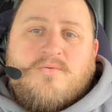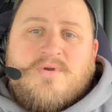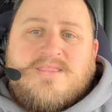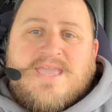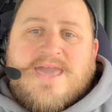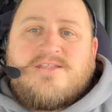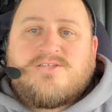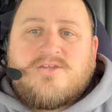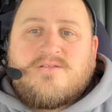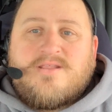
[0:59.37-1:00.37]
with the
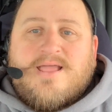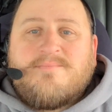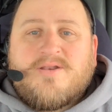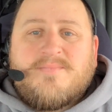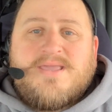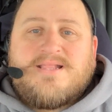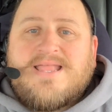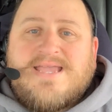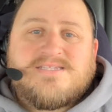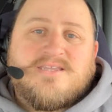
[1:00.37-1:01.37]
attitude that I'm going to make a
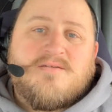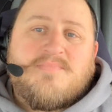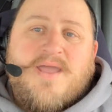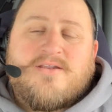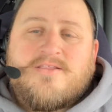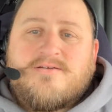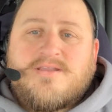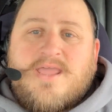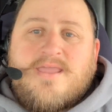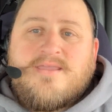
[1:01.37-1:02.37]
lasting impact in their
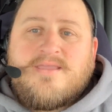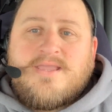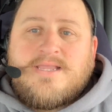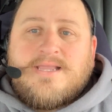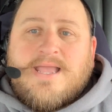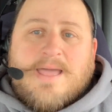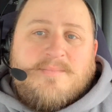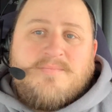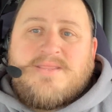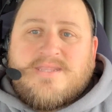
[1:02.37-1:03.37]
day.
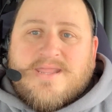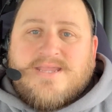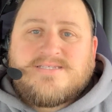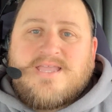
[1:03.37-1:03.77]
I'm going to be the nice